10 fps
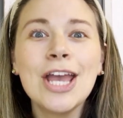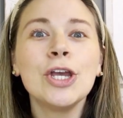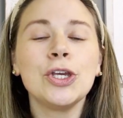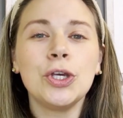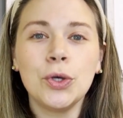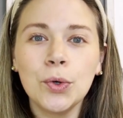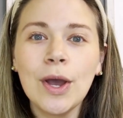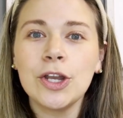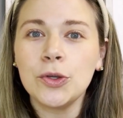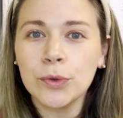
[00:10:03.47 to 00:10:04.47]
You
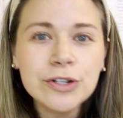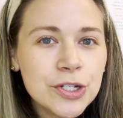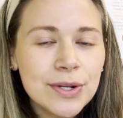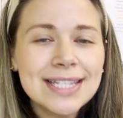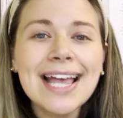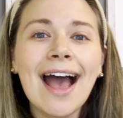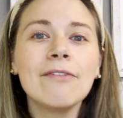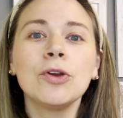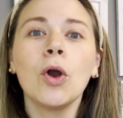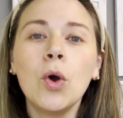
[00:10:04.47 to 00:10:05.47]
and your students have
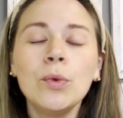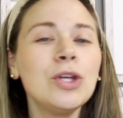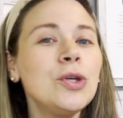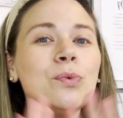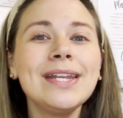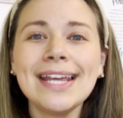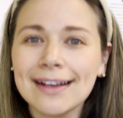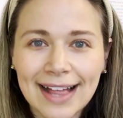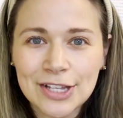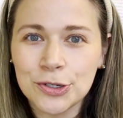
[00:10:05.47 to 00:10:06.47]
your own unique
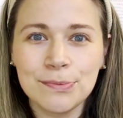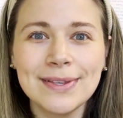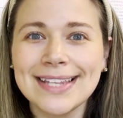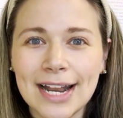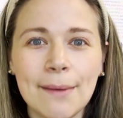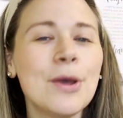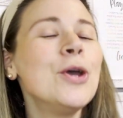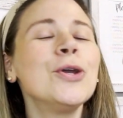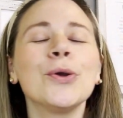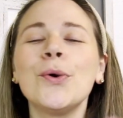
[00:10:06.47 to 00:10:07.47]
classroom setup,
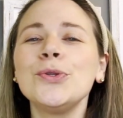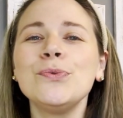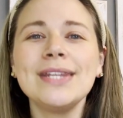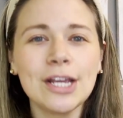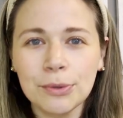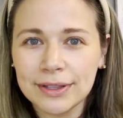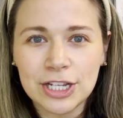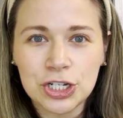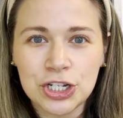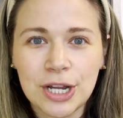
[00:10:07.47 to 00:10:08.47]
your own unique
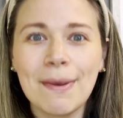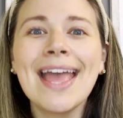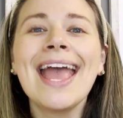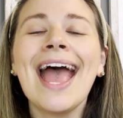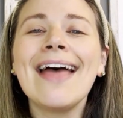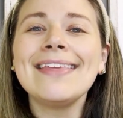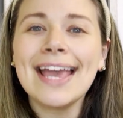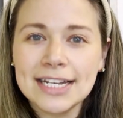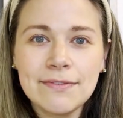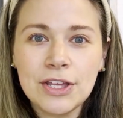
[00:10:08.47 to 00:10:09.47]
relationship, and the
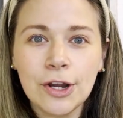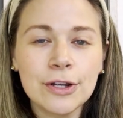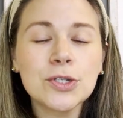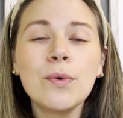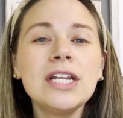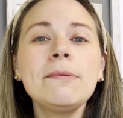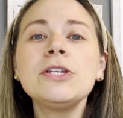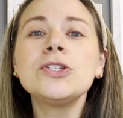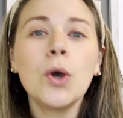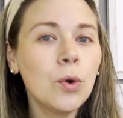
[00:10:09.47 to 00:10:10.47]
end of the year is going to be
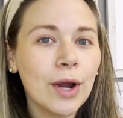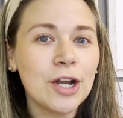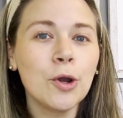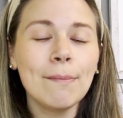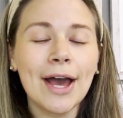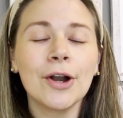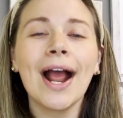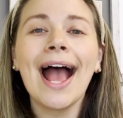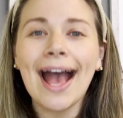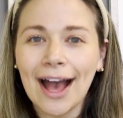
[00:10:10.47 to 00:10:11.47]
so great no matter
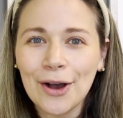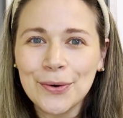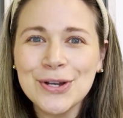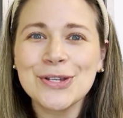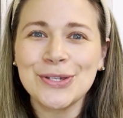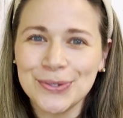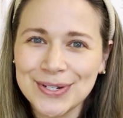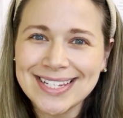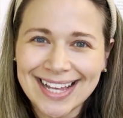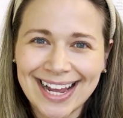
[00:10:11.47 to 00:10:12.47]
how you
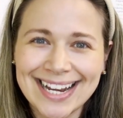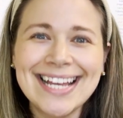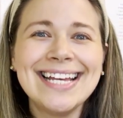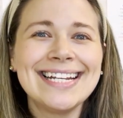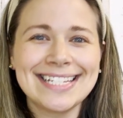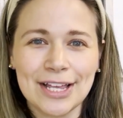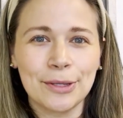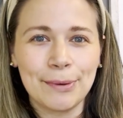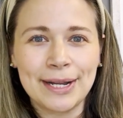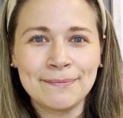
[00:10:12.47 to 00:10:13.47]
decide to celebrate.